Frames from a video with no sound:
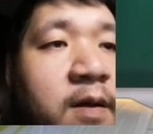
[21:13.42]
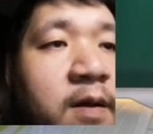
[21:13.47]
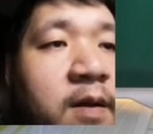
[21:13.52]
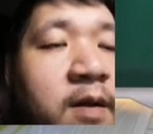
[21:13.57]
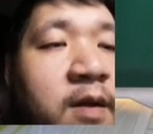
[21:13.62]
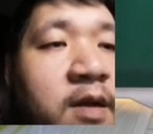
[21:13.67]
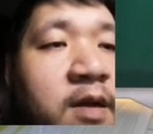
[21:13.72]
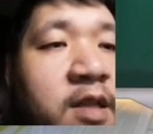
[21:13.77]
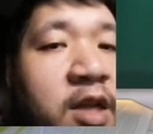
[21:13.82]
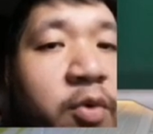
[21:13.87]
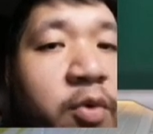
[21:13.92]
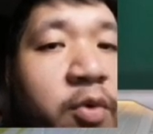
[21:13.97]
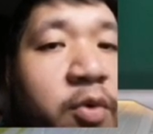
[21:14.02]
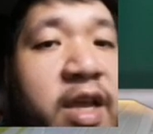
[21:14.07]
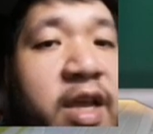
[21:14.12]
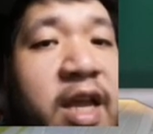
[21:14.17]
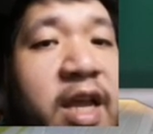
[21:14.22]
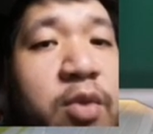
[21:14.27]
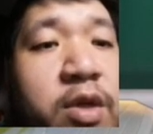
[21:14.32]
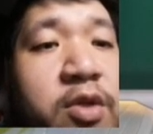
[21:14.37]
Now we
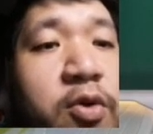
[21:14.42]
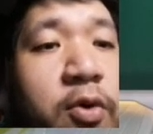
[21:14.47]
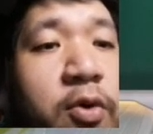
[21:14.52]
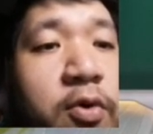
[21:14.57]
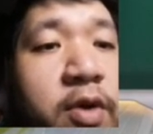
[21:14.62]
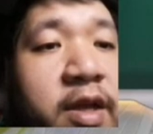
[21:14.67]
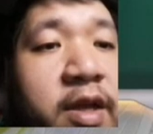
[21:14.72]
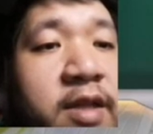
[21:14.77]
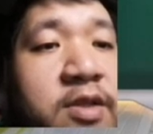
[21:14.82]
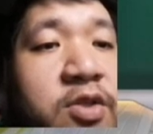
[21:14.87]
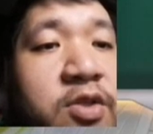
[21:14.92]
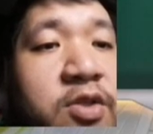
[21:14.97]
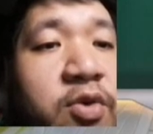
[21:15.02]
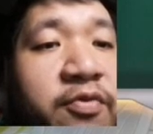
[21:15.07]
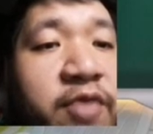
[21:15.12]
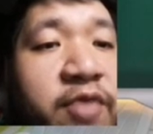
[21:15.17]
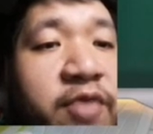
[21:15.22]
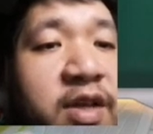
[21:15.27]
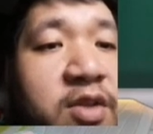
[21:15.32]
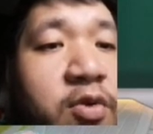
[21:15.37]
get 1 token, so if
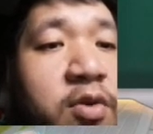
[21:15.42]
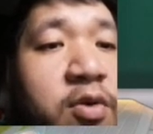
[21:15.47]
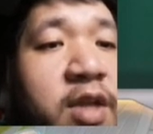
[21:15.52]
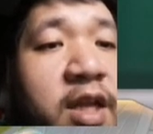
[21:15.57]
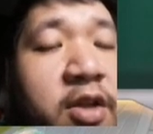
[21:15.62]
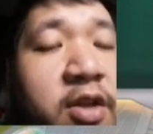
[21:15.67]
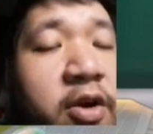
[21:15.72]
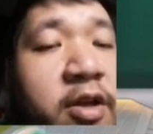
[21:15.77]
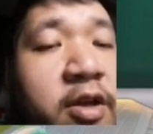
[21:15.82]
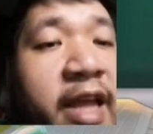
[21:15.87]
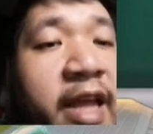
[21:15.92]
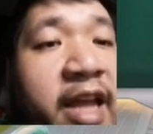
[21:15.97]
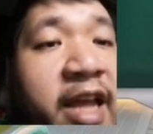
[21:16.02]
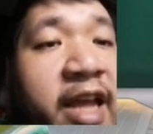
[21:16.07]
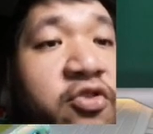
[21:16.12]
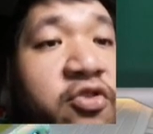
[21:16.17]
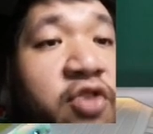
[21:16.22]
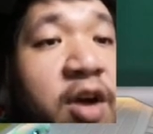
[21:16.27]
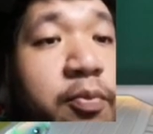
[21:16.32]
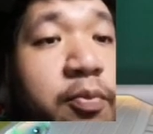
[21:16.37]
we don't hit our land
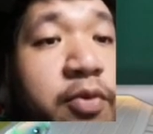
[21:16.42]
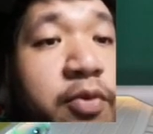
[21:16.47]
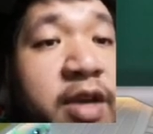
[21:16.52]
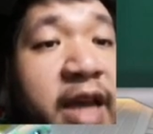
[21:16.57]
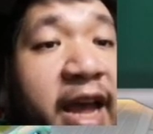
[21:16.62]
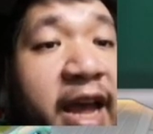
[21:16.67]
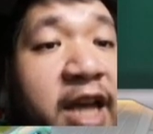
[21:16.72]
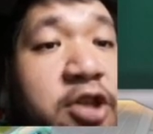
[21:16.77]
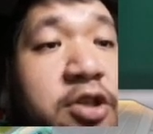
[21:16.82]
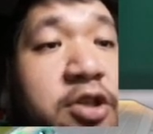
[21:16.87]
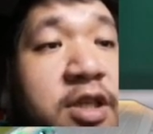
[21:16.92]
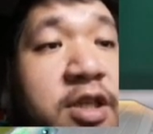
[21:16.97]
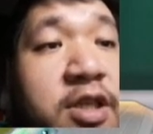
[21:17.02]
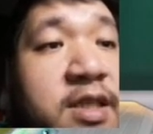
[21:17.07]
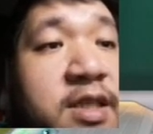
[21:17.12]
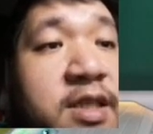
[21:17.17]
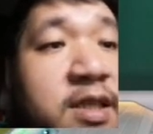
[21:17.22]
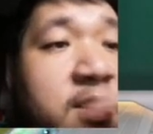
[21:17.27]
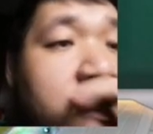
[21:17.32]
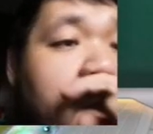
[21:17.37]
drop, we actually
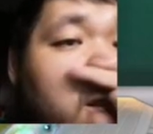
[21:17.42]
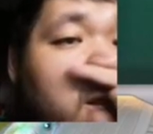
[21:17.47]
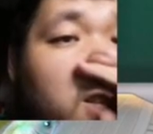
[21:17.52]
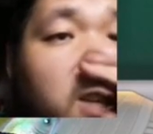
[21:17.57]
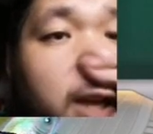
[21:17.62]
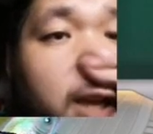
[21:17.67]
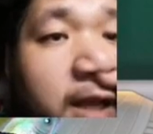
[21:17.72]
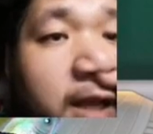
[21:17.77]
still get.